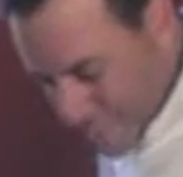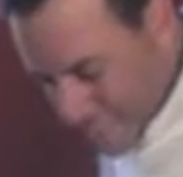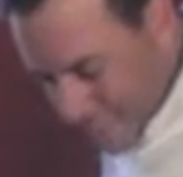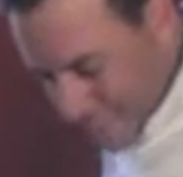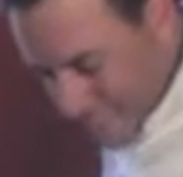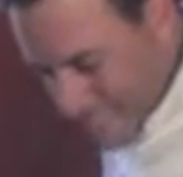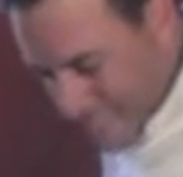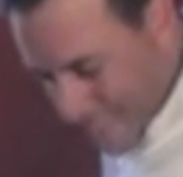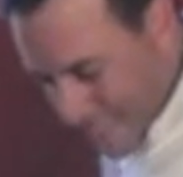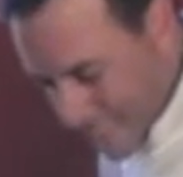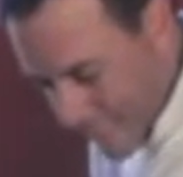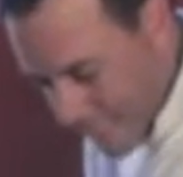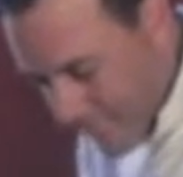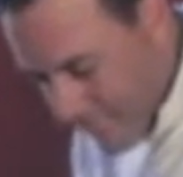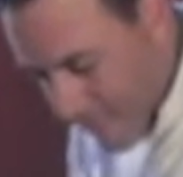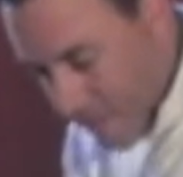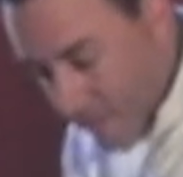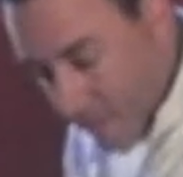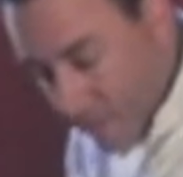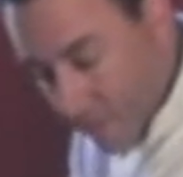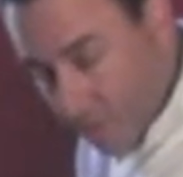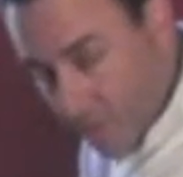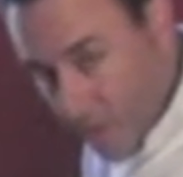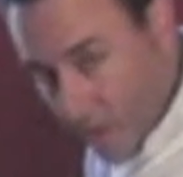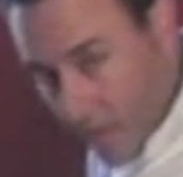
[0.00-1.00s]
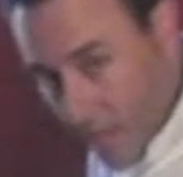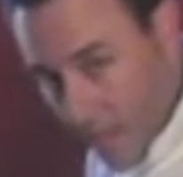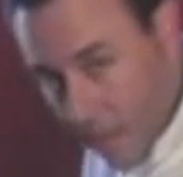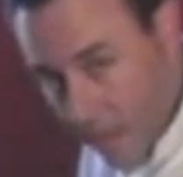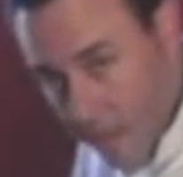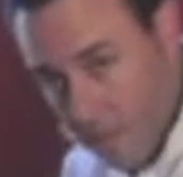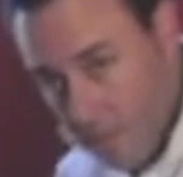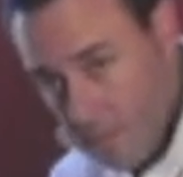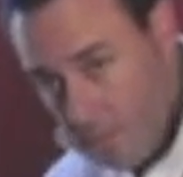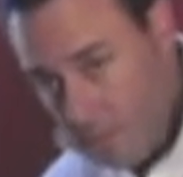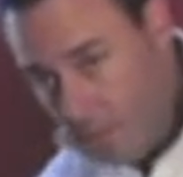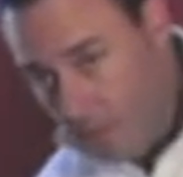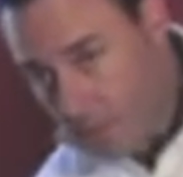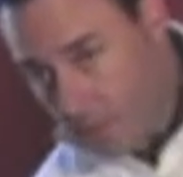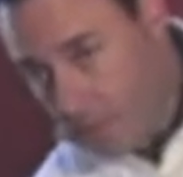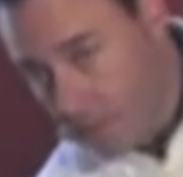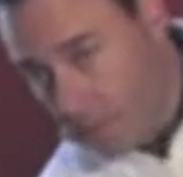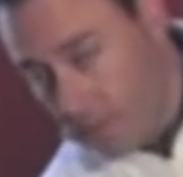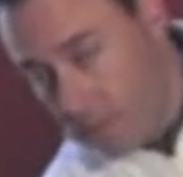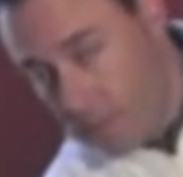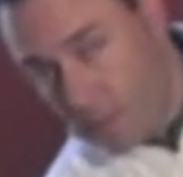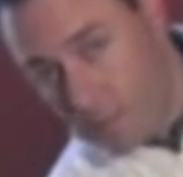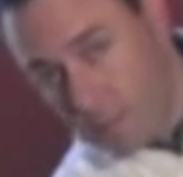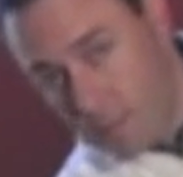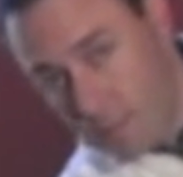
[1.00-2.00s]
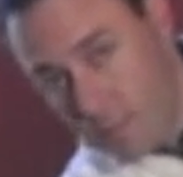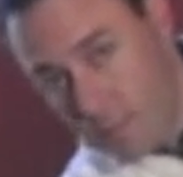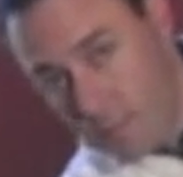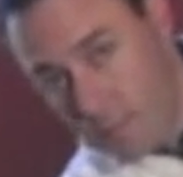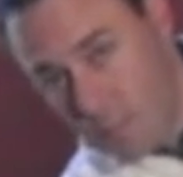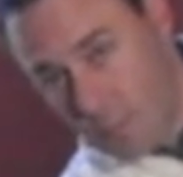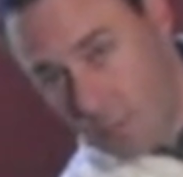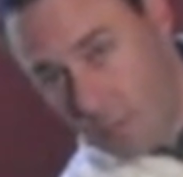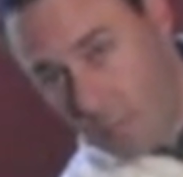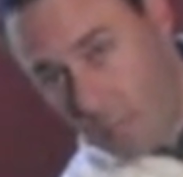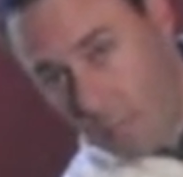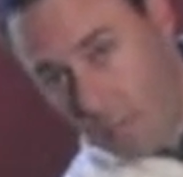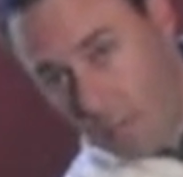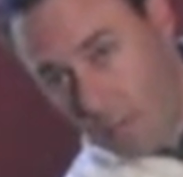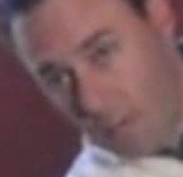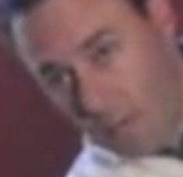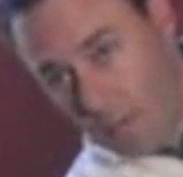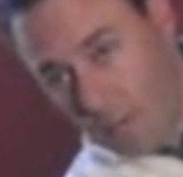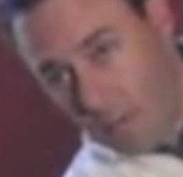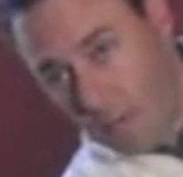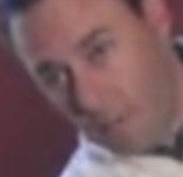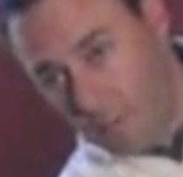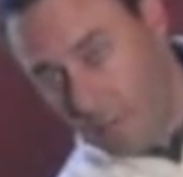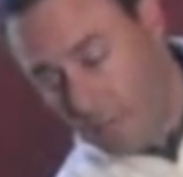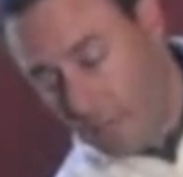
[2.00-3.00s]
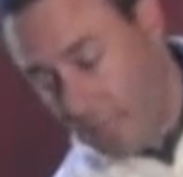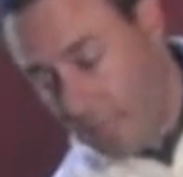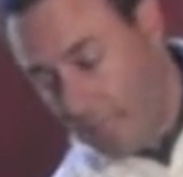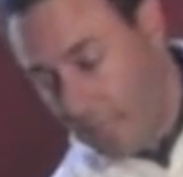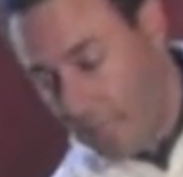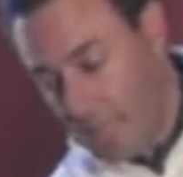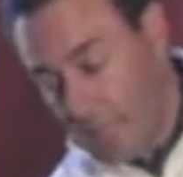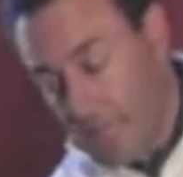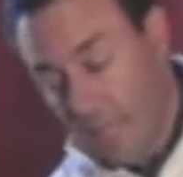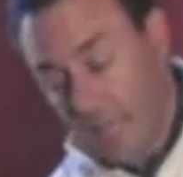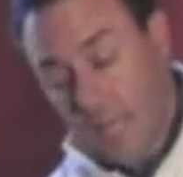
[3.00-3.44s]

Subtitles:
is into the ground, straightening our left leg.